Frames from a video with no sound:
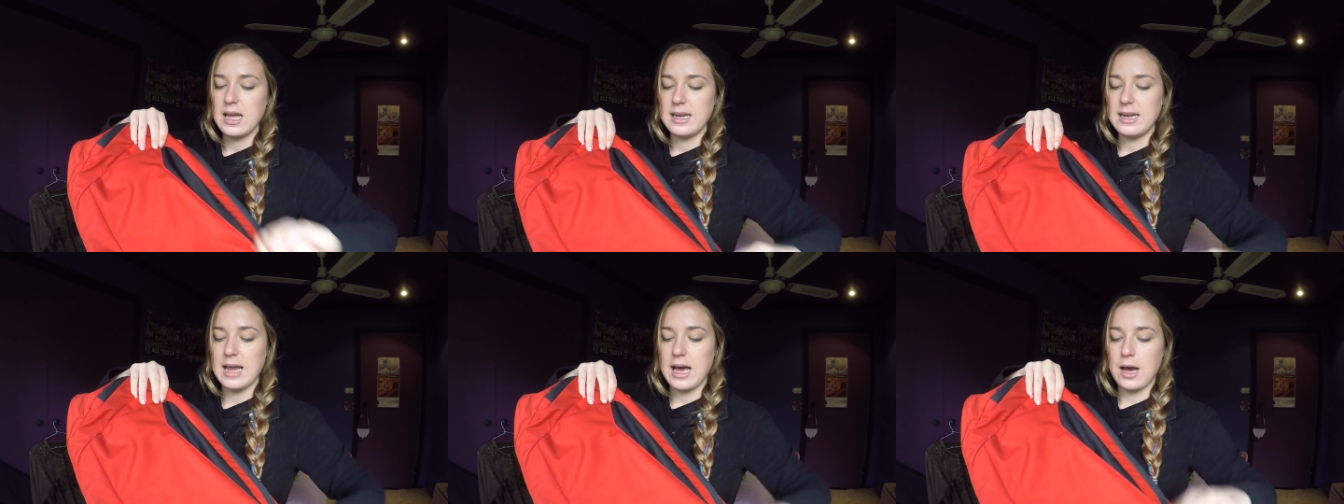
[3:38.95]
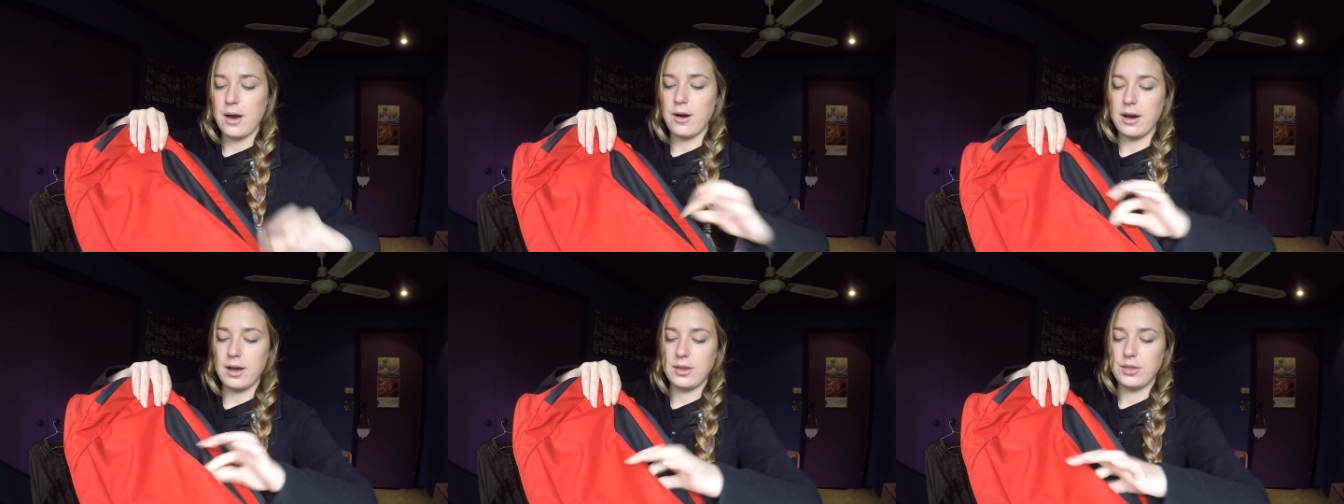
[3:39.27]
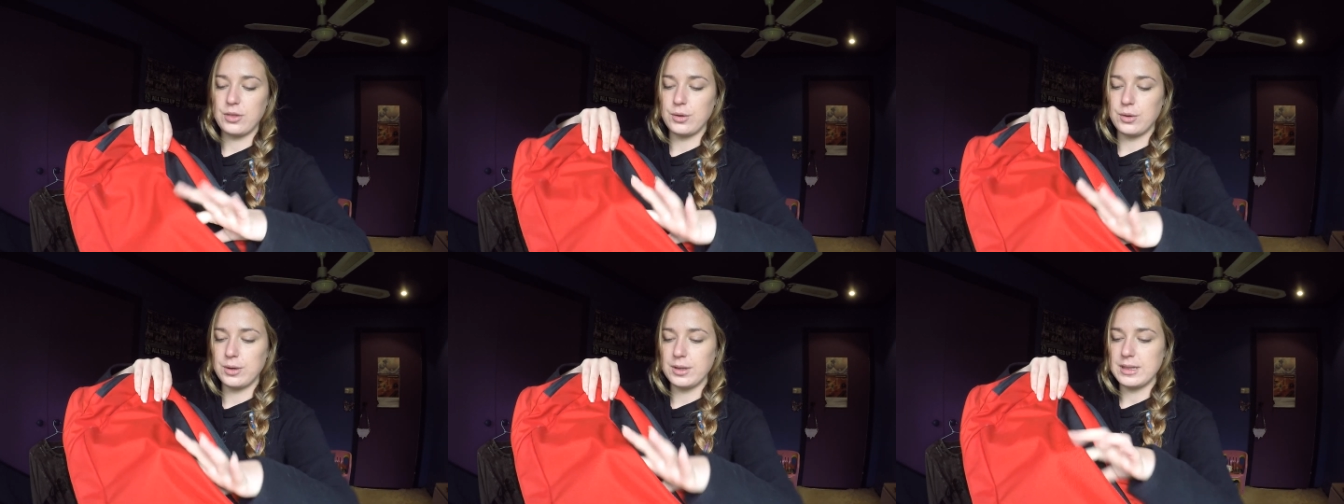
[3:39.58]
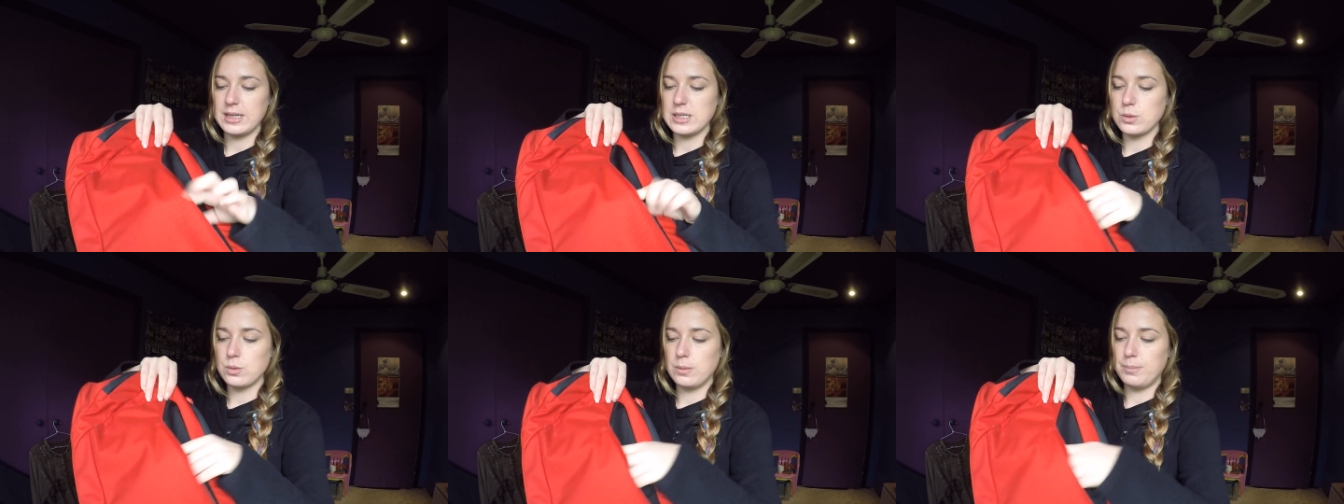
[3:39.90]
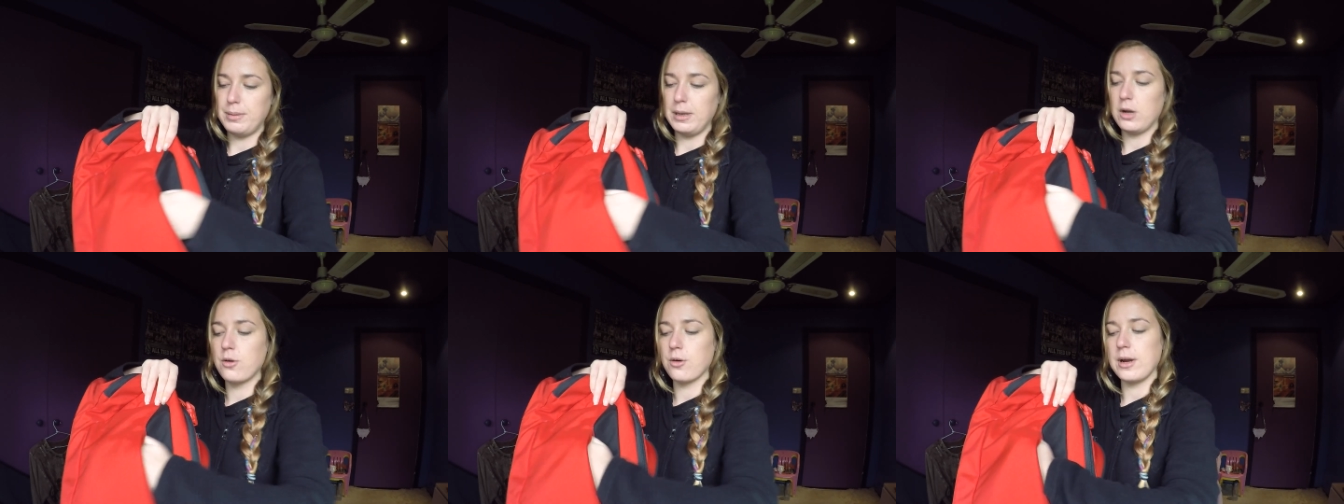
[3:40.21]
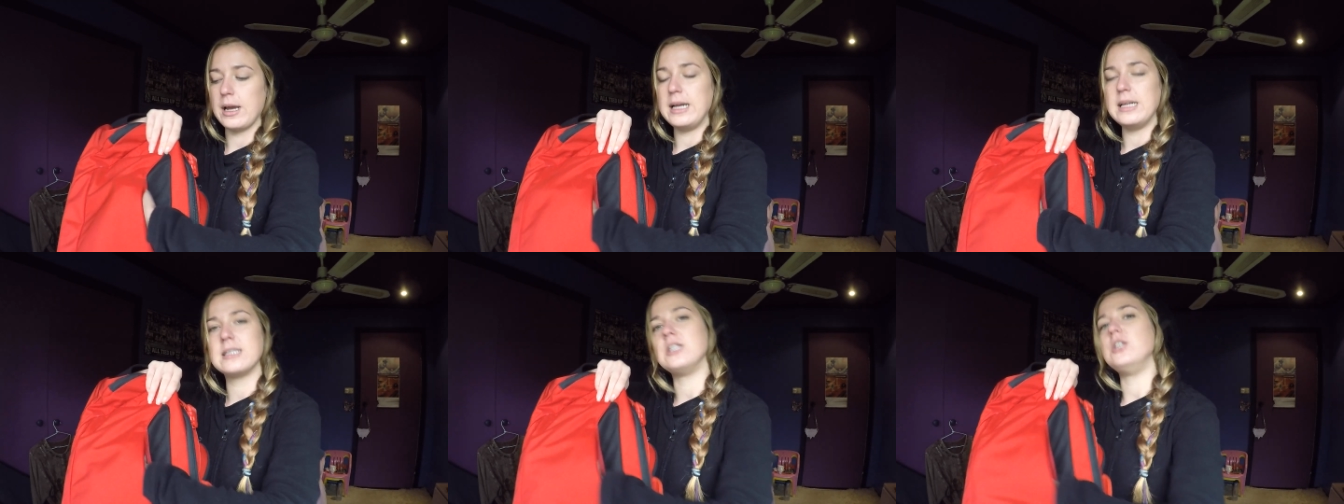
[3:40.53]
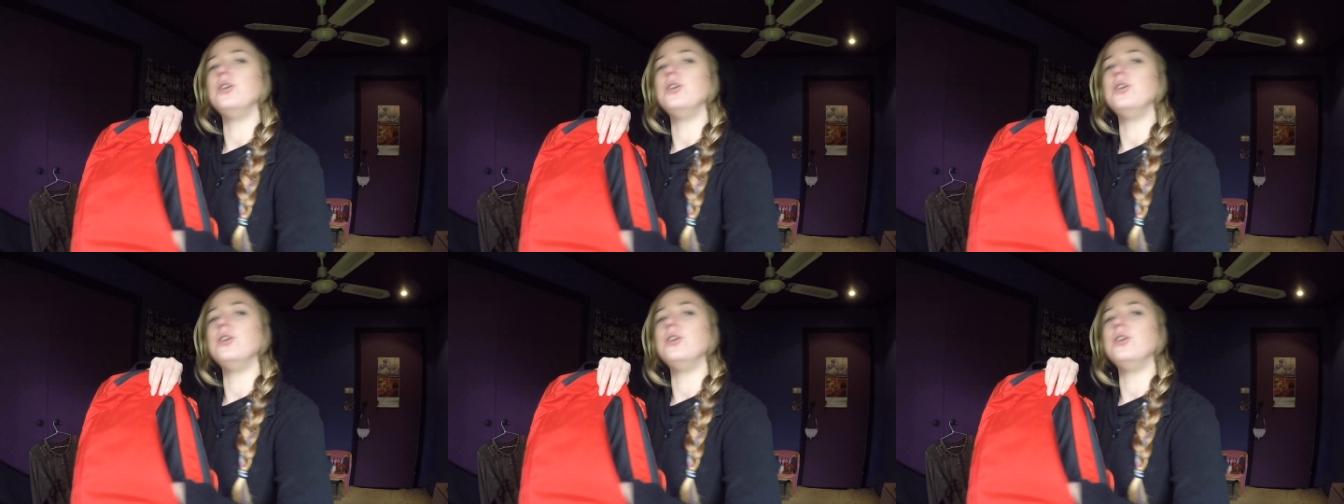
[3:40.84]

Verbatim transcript: Now, I thought this would be great.